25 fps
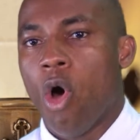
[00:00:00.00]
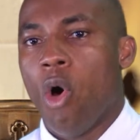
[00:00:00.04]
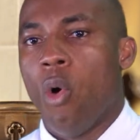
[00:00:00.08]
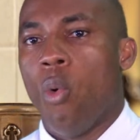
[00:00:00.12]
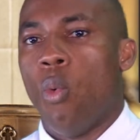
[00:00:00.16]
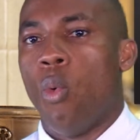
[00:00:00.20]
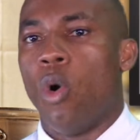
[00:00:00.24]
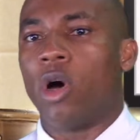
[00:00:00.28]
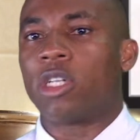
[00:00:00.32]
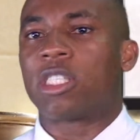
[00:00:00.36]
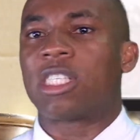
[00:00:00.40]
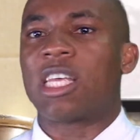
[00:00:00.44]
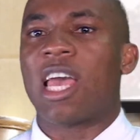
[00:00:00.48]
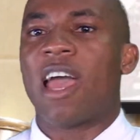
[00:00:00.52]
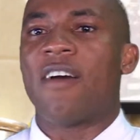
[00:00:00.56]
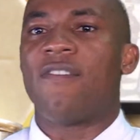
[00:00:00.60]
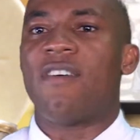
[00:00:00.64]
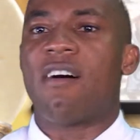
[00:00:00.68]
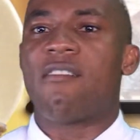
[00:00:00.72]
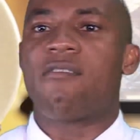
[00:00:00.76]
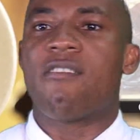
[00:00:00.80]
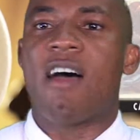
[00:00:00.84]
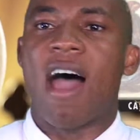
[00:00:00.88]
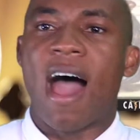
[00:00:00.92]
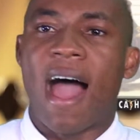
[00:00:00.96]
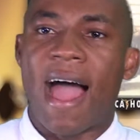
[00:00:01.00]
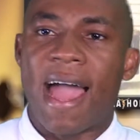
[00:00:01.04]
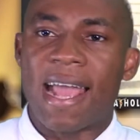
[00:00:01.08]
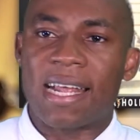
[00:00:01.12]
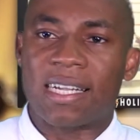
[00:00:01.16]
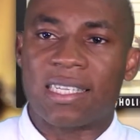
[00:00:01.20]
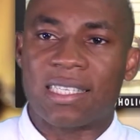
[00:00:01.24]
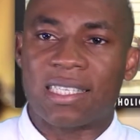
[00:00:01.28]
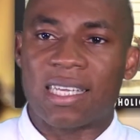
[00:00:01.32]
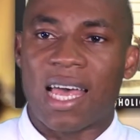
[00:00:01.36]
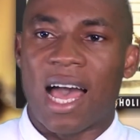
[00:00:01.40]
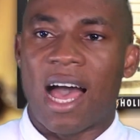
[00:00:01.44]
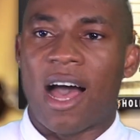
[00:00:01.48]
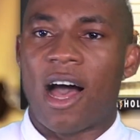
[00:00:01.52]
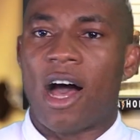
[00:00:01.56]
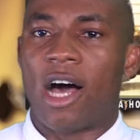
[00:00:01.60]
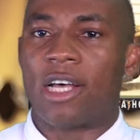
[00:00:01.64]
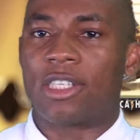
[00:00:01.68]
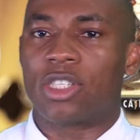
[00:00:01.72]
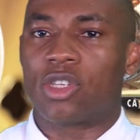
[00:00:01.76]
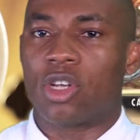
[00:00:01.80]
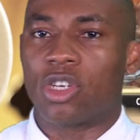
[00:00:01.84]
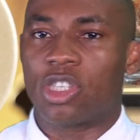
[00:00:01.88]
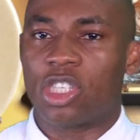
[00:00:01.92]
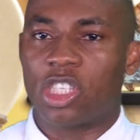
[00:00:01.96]
Whatever rites are
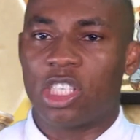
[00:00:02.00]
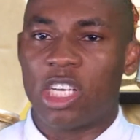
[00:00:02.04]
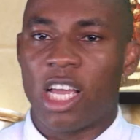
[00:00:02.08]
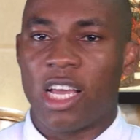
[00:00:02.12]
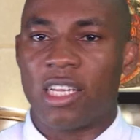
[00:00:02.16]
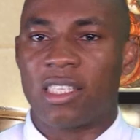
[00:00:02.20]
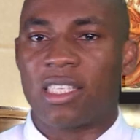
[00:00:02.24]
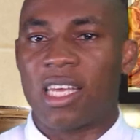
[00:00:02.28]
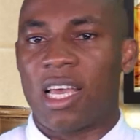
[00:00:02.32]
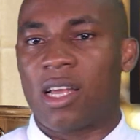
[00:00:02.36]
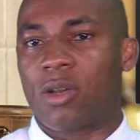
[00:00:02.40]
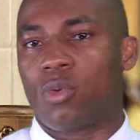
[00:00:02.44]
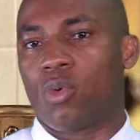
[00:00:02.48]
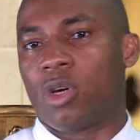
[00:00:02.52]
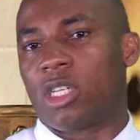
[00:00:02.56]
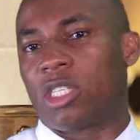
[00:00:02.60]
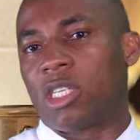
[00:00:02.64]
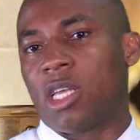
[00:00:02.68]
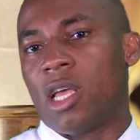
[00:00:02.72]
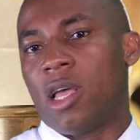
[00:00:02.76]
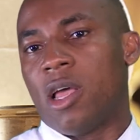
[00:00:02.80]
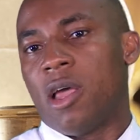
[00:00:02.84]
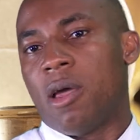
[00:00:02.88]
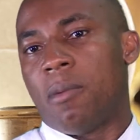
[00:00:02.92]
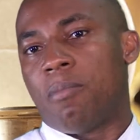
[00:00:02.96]
associated with